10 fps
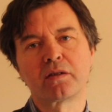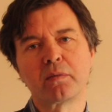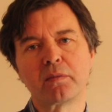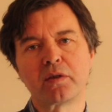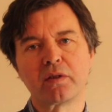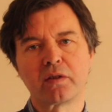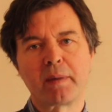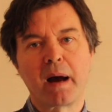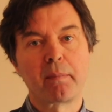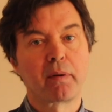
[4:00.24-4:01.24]

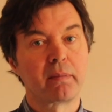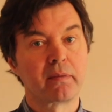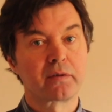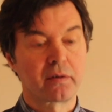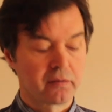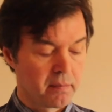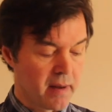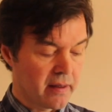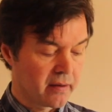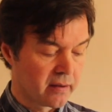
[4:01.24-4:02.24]
assumptions about problem
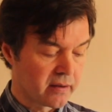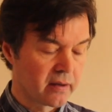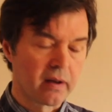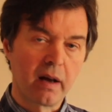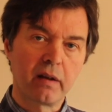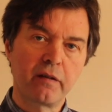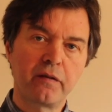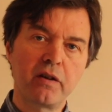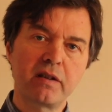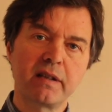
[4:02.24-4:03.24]
structuring methods, and
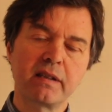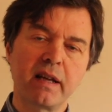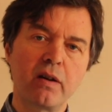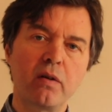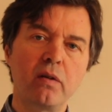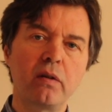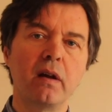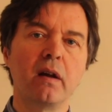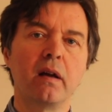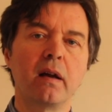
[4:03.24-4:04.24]
the first is they
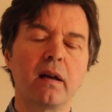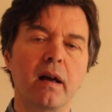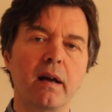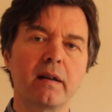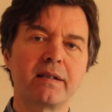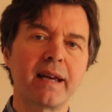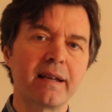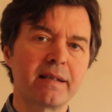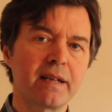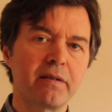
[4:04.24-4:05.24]
all
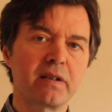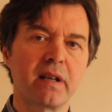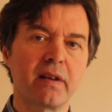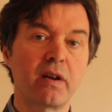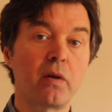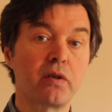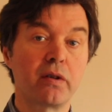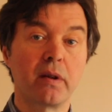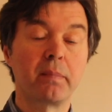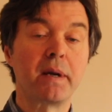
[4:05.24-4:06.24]
take seriously the
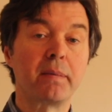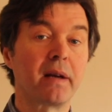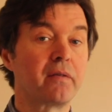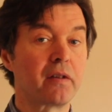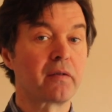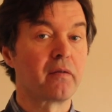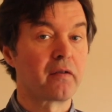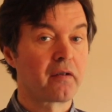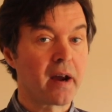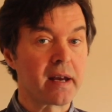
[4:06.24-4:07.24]
notion that people have
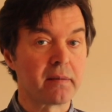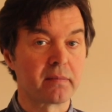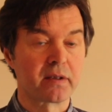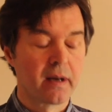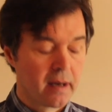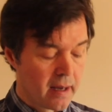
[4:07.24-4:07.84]
different frames,